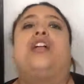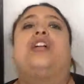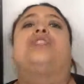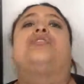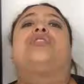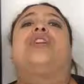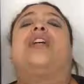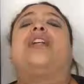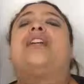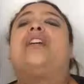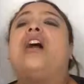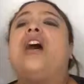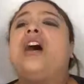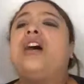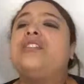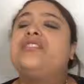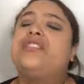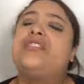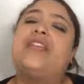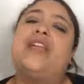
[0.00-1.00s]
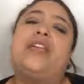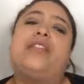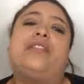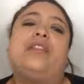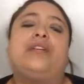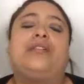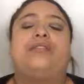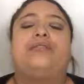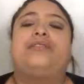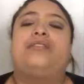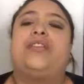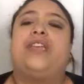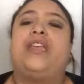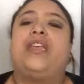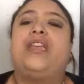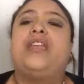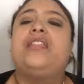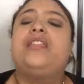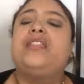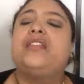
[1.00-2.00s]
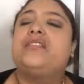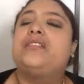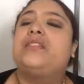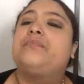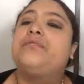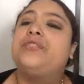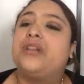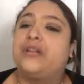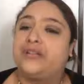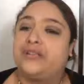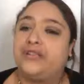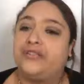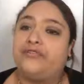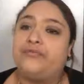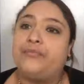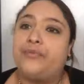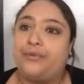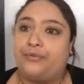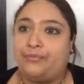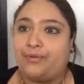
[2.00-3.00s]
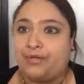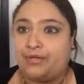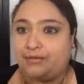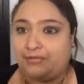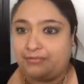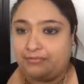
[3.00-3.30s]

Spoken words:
try to conjugate those in the subjunctive mood.